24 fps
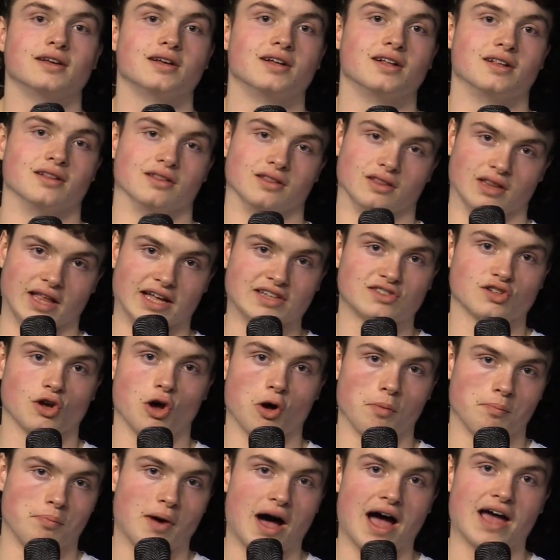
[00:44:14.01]
Yeah,
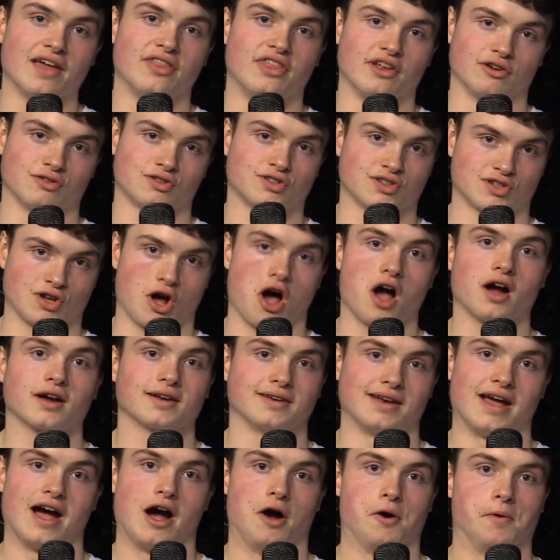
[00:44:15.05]
let's all buy their
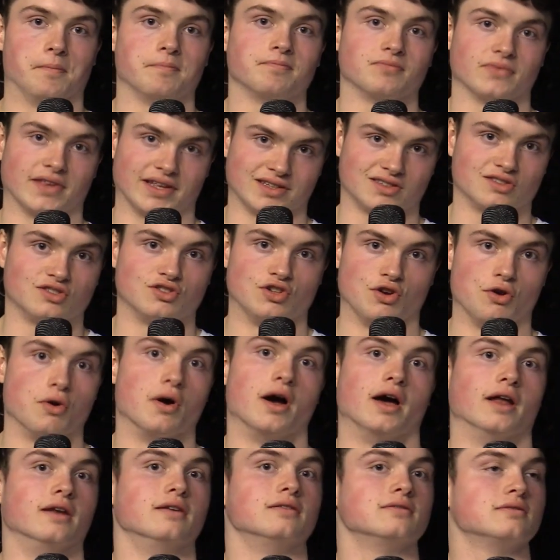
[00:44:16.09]
stock now. Let's
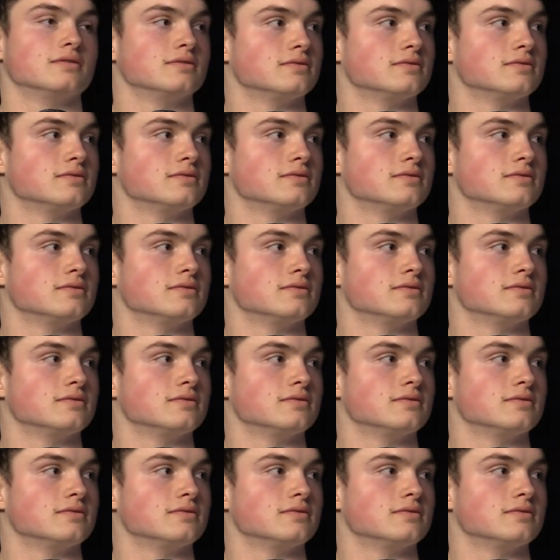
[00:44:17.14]
do it.